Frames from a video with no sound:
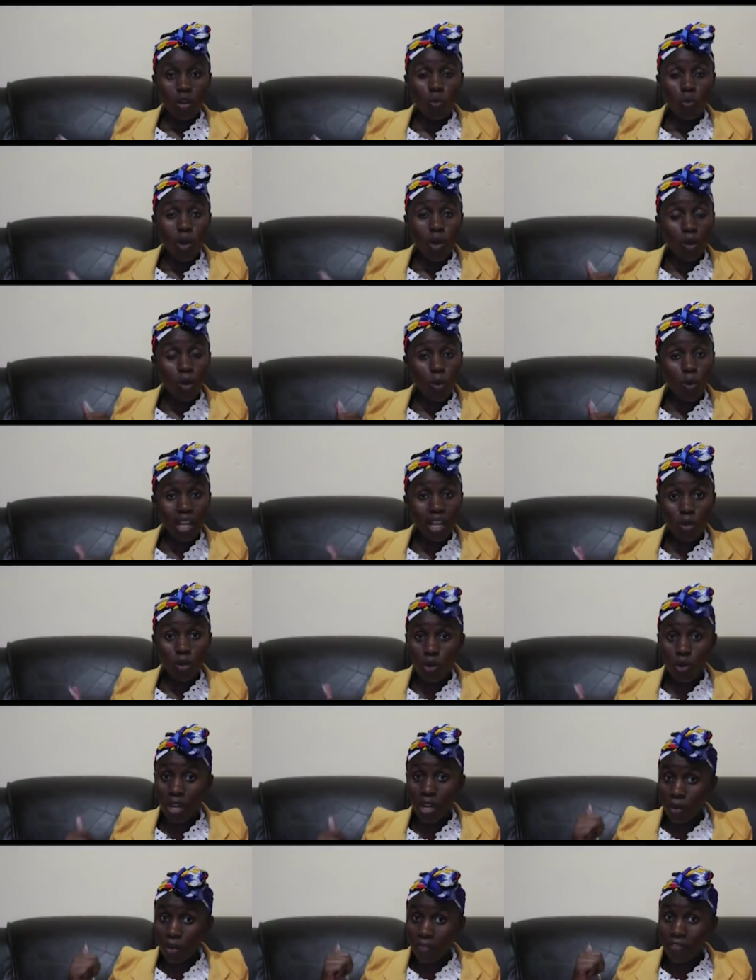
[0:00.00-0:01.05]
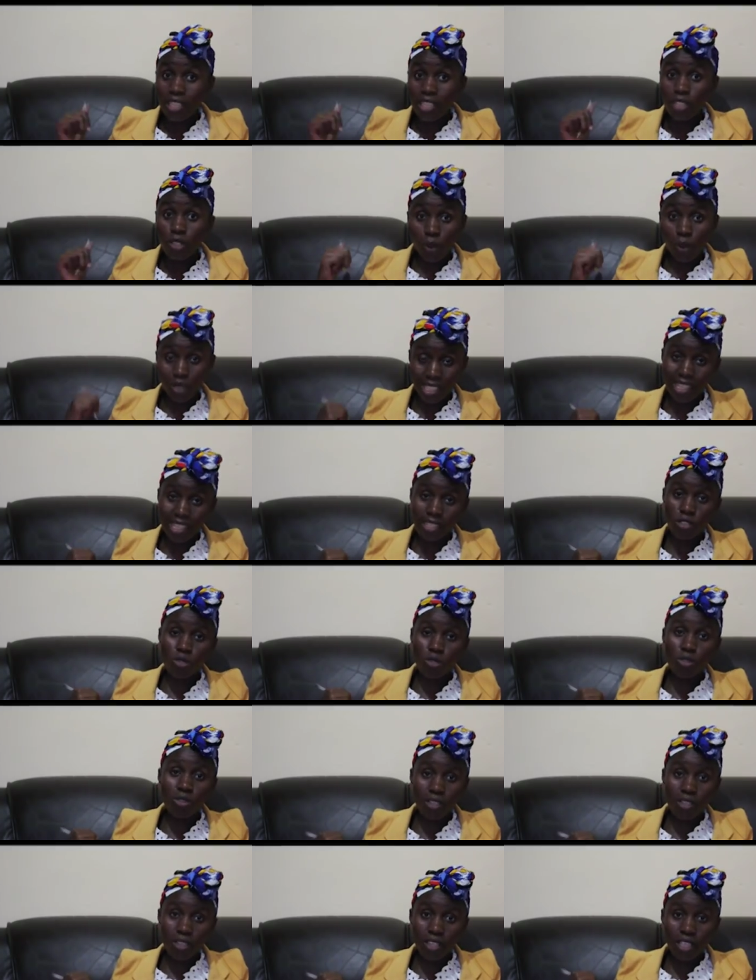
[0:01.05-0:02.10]
one of the daughters
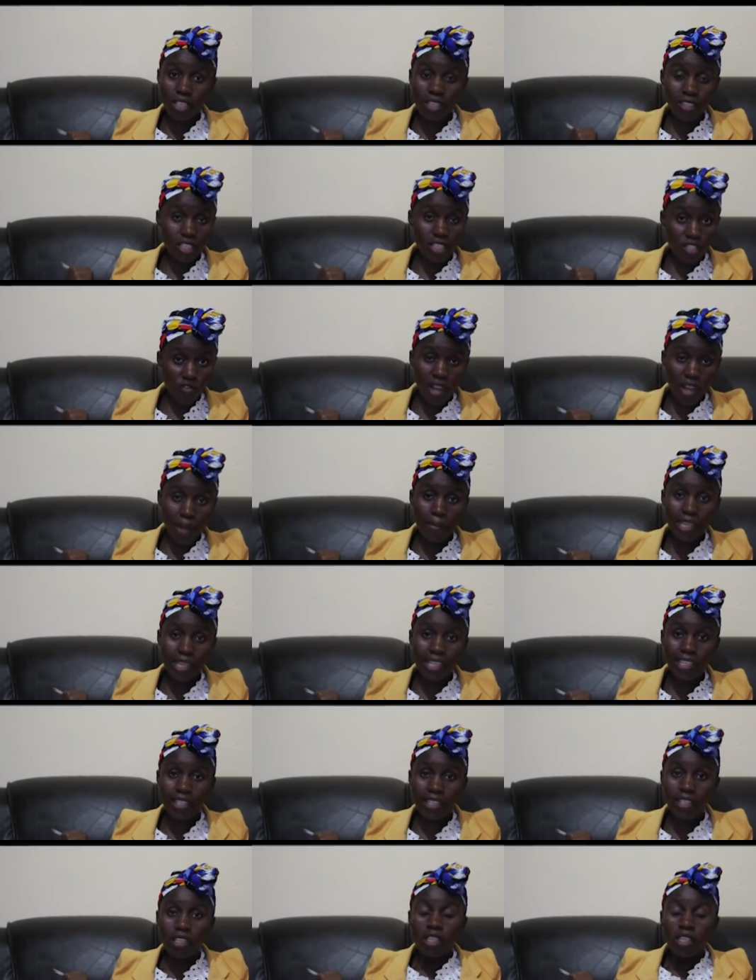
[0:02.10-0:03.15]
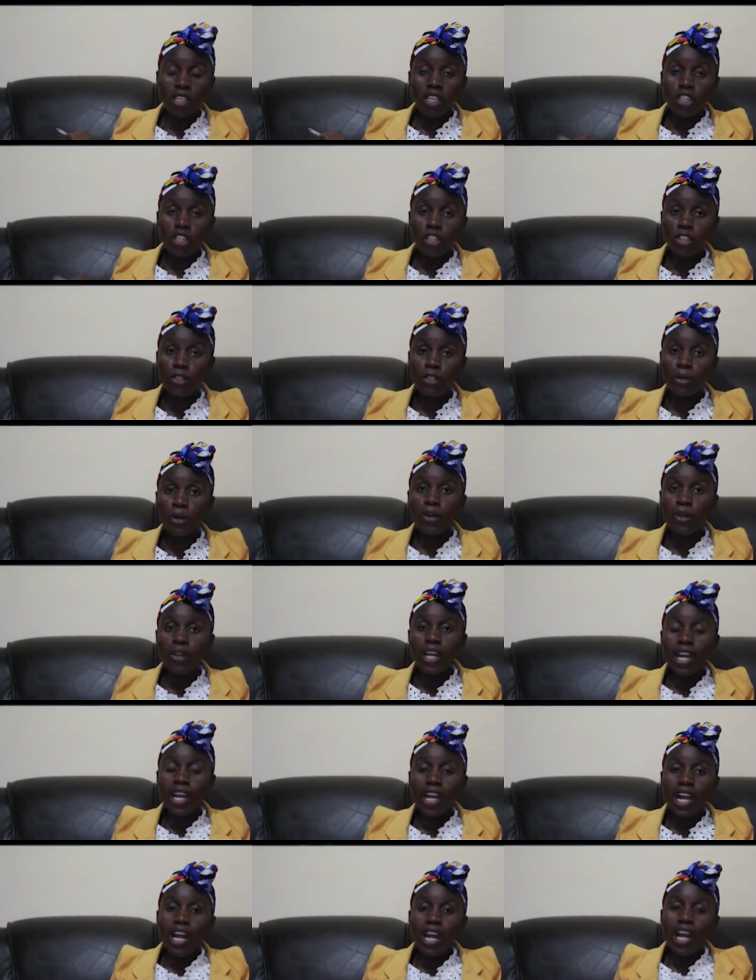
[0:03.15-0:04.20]
in this family, you know,
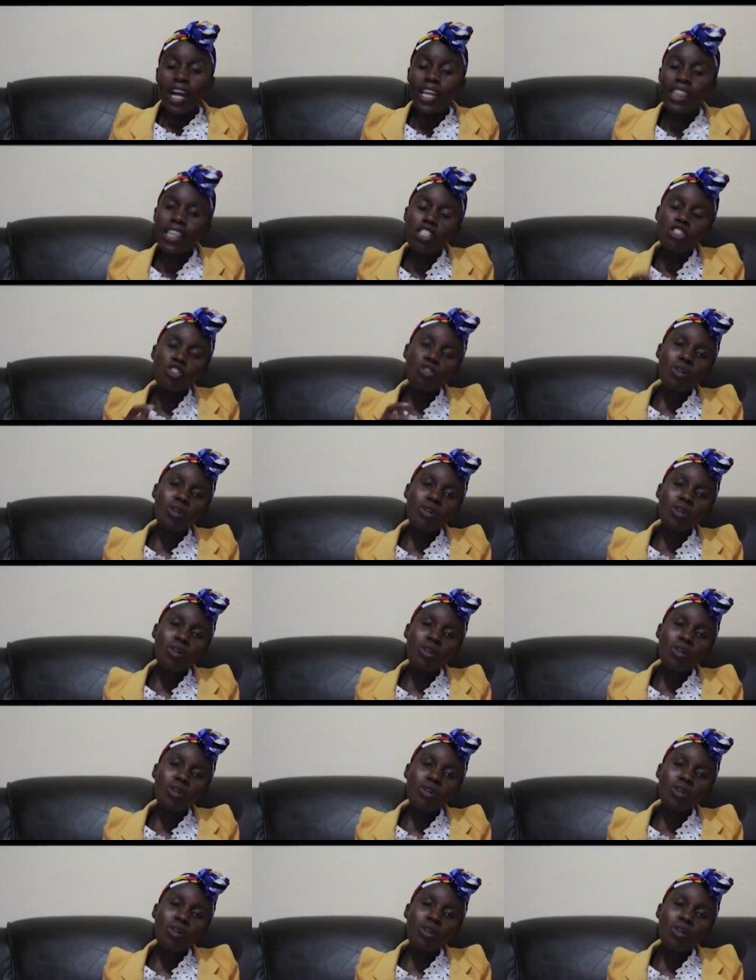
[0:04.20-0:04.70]
and then she